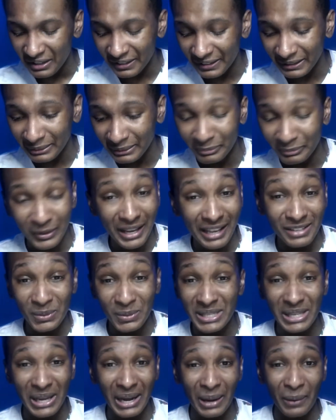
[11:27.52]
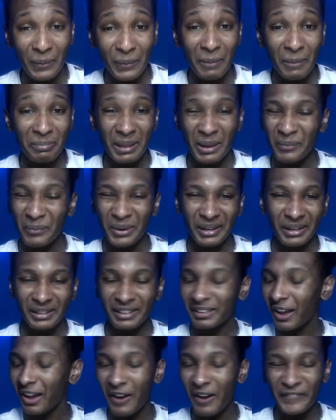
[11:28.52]
We saw that one play where
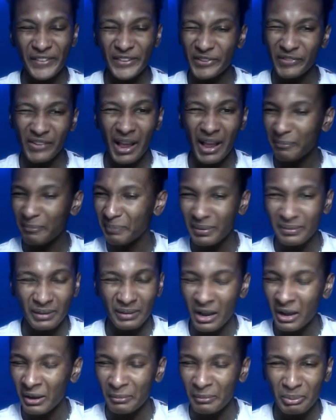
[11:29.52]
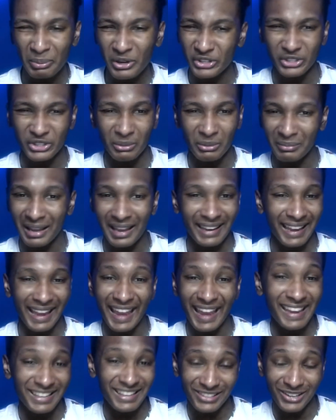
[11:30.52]
the offensive line pushed him like
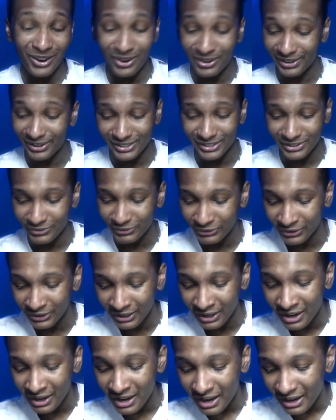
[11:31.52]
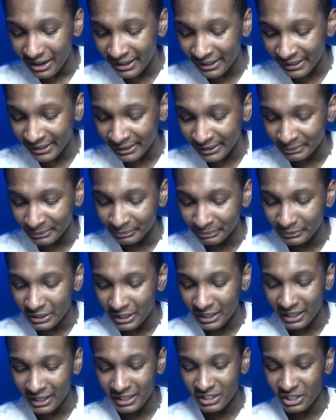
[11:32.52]
8 yards to
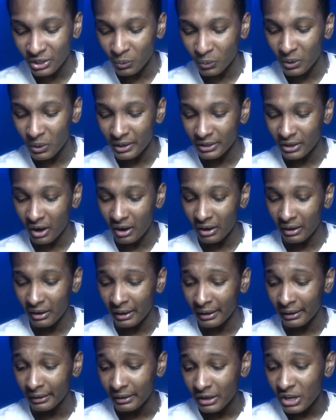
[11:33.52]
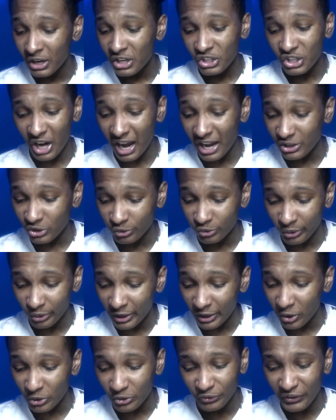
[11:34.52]
get to the 1-yard line. Josh
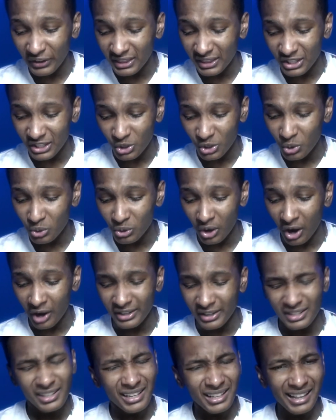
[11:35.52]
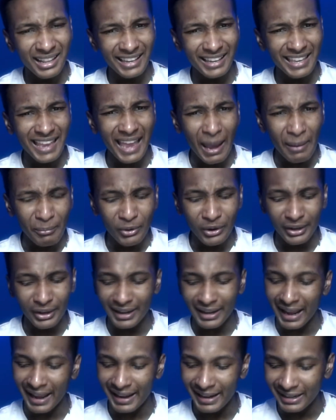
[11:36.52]
Reynolds, 52 yards. It looked like he had more than
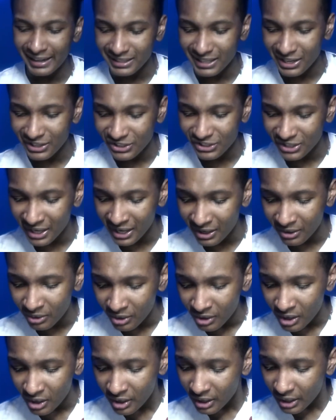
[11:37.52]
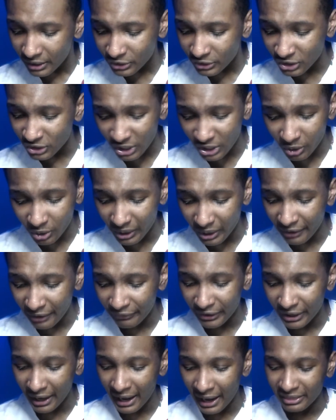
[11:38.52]
that and a touchdown. Gerald
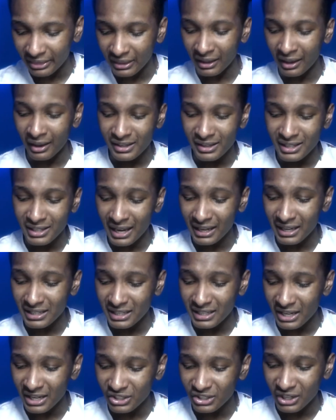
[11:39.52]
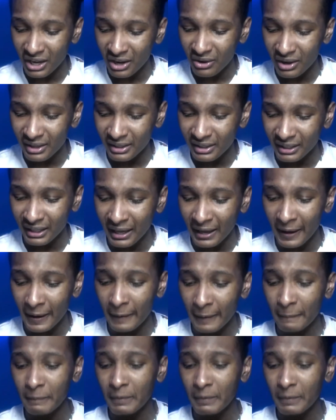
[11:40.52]
Everett had the second touchdown of the game.